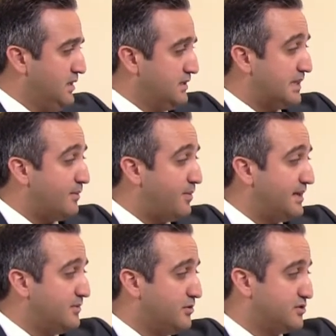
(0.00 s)

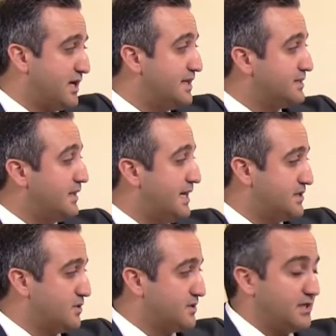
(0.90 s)
Subependymal giant cell
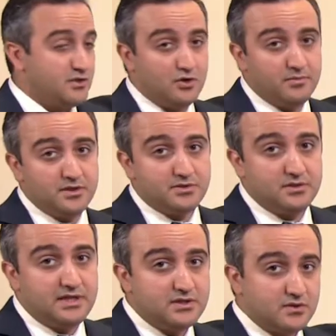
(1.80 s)
astrocytoma, so
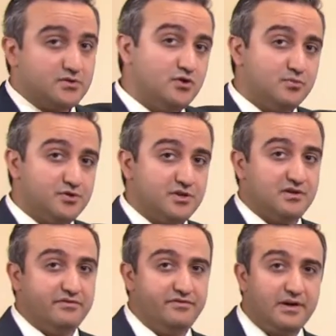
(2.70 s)
these are tumors that
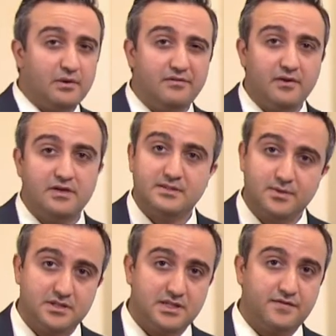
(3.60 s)
are very, very
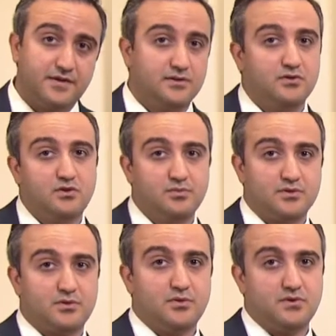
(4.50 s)
specific to tuberous
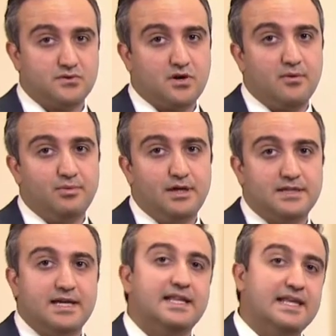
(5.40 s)
sclerosis
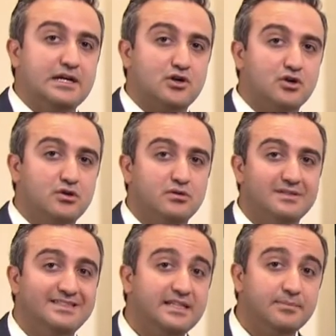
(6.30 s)
complex and they occur
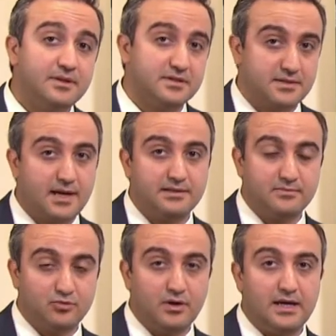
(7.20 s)
deep inside the
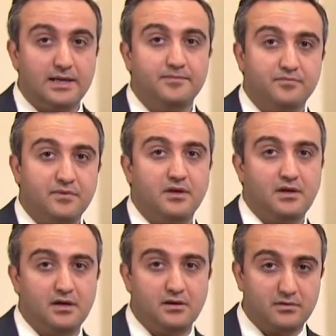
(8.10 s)
brain.
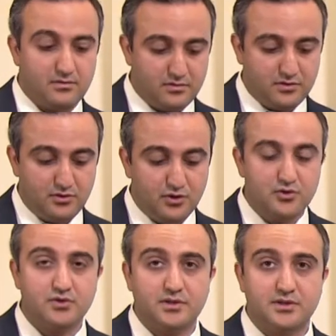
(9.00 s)
Uh,
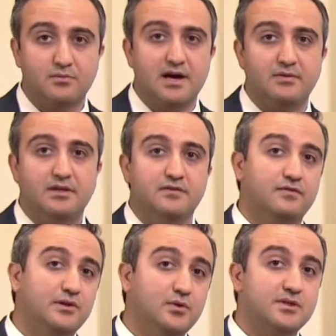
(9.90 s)
usually surrounding the
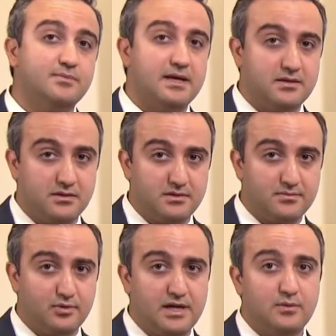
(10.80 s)
fluid spaces of the
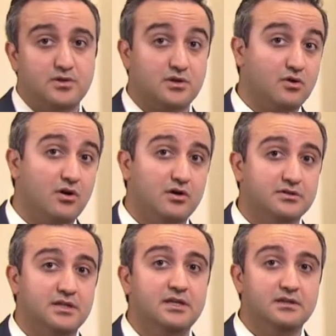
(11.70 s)
brain, which are
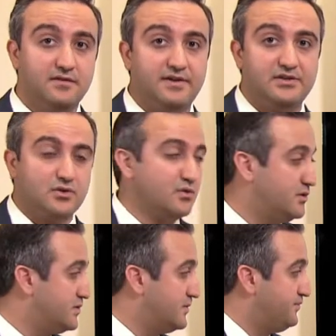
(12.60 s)
called the
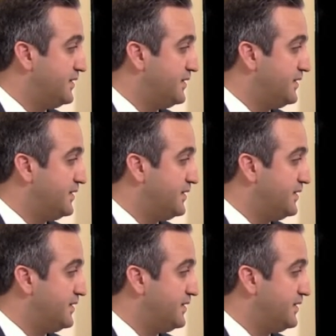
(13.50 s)
ventricles.